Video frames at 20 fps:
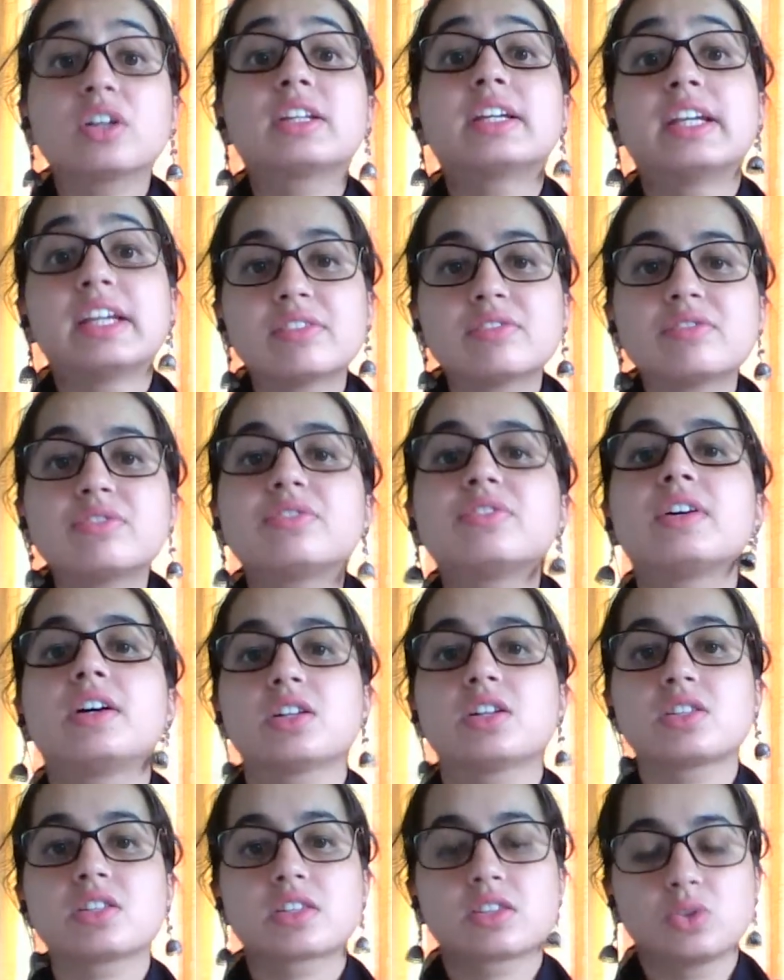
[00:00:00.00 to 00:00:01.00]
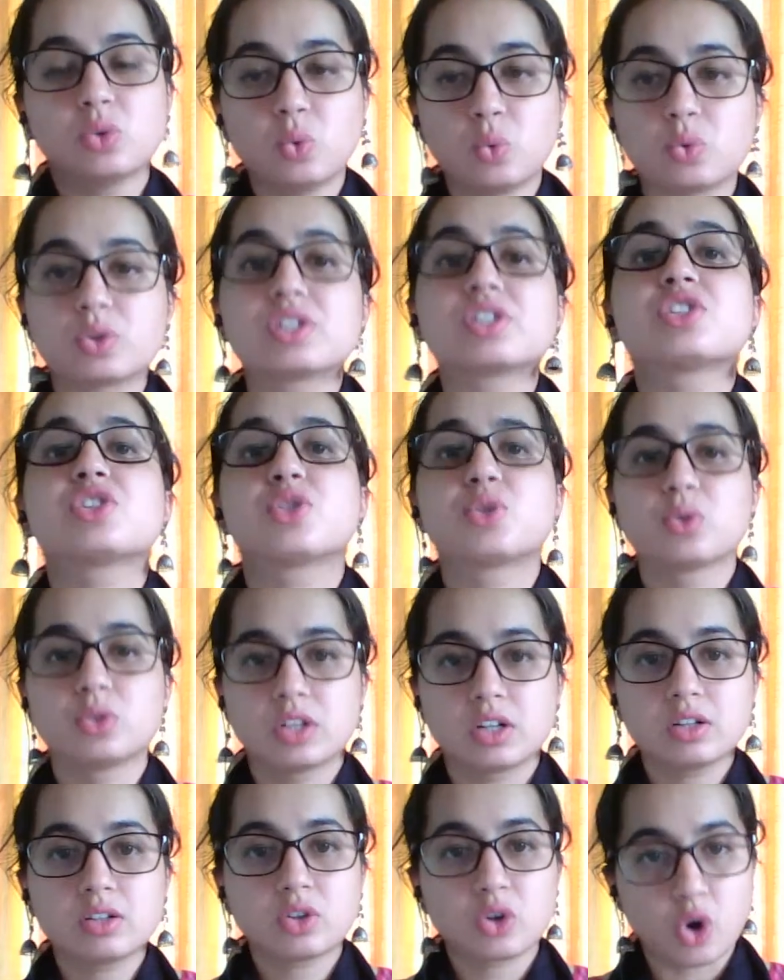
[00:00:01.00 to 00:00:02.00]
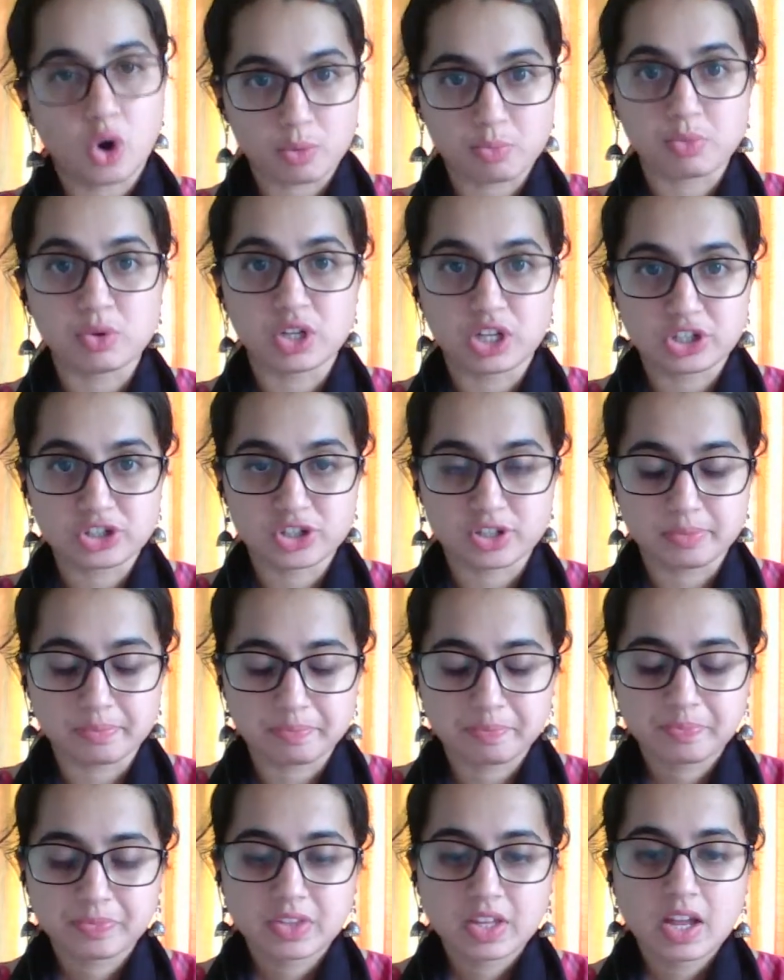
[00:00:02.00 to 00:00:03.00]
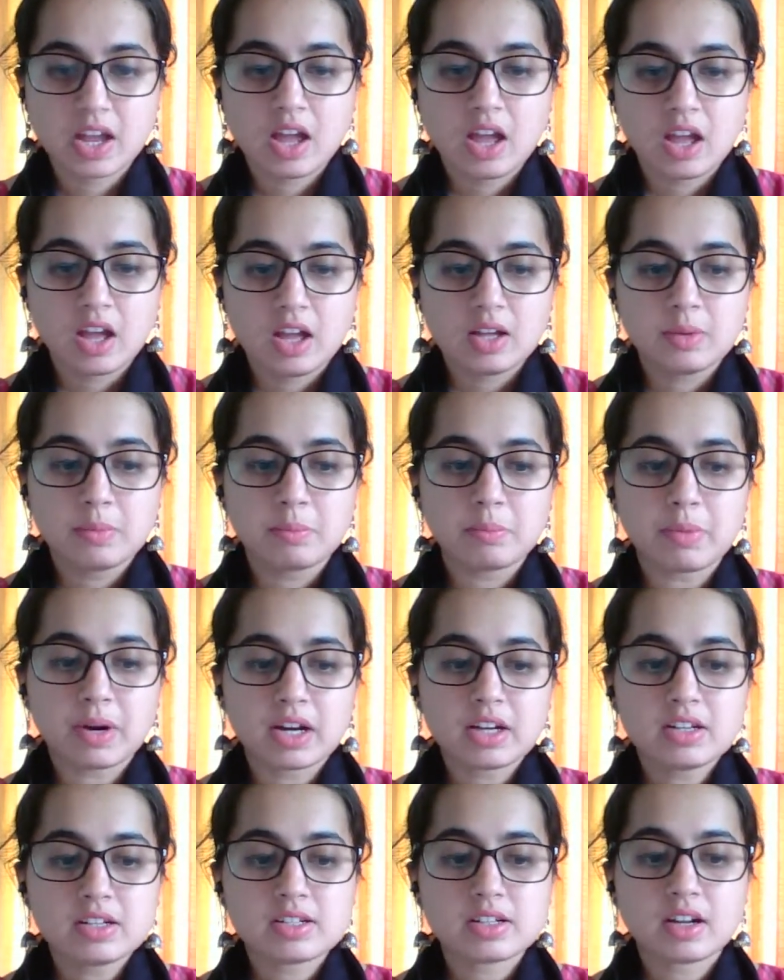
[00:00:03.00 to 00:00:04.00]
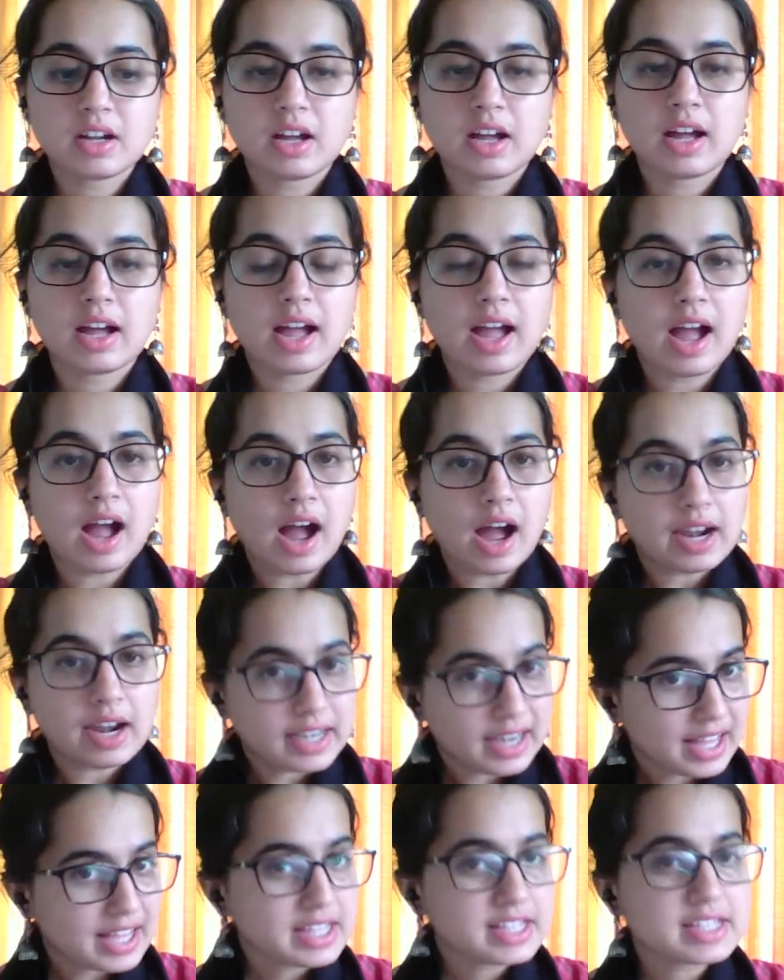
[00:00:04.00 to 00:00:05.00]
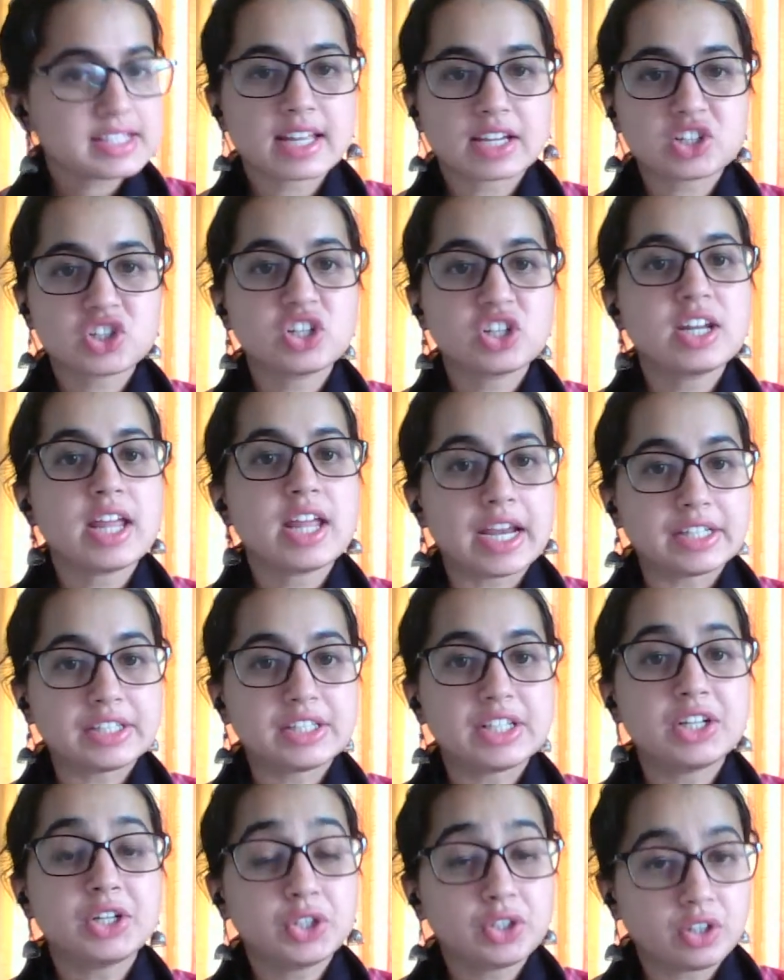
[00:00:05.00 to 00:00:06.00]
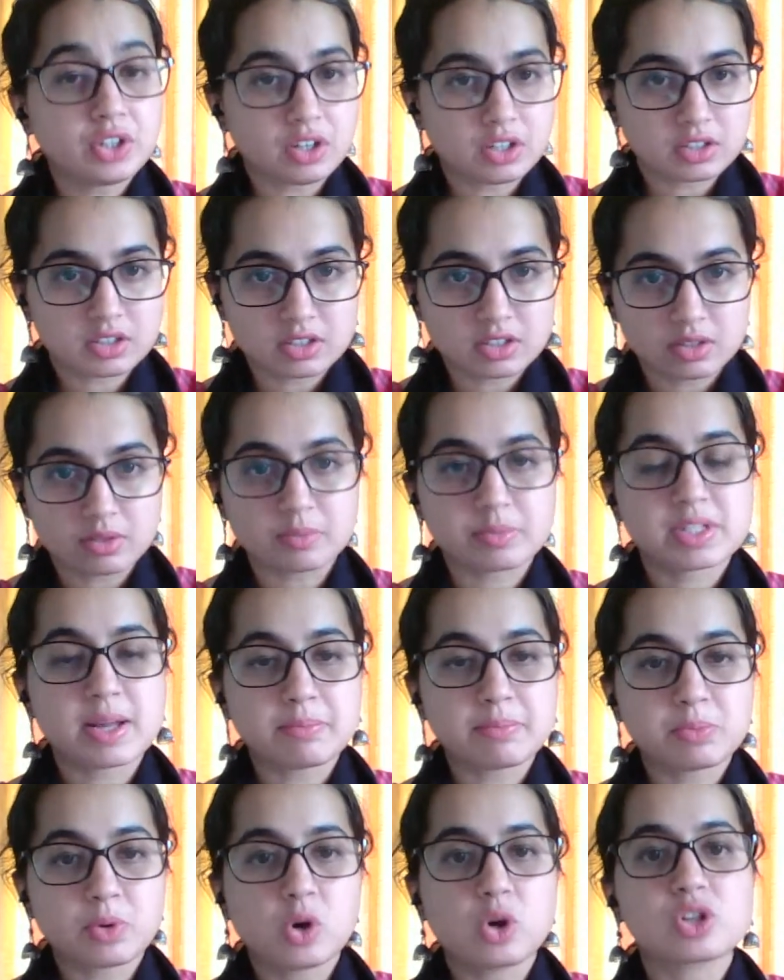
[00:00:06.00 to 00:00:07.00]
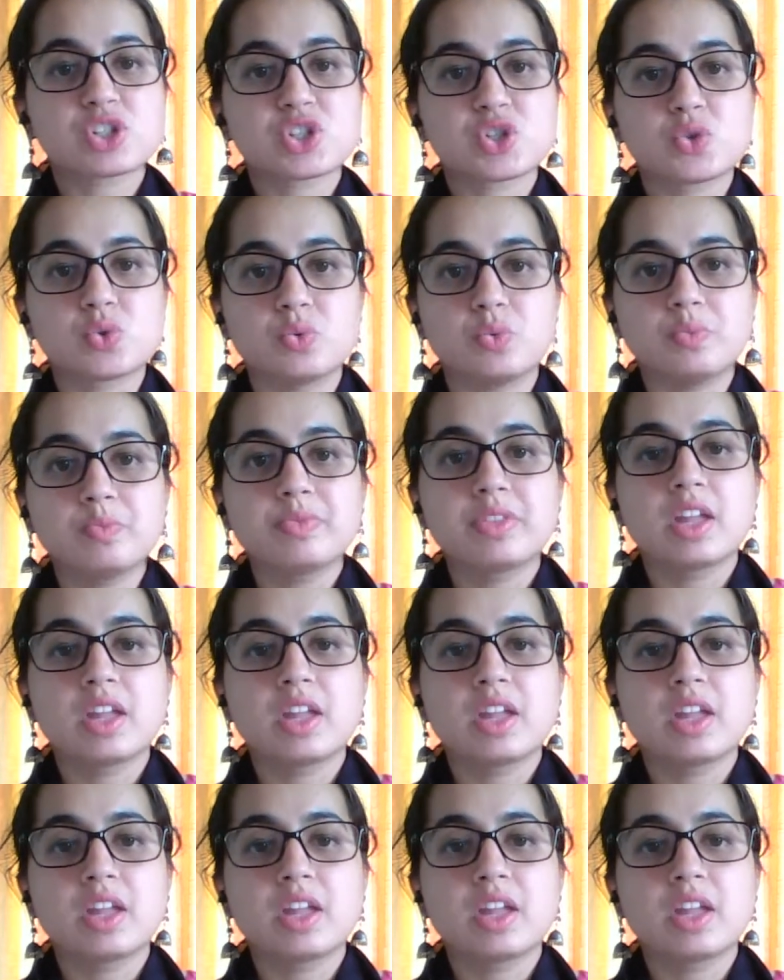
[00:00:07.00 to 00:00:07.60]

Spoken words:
give a notice to the corporation. But unlike Section 80 subclause 2,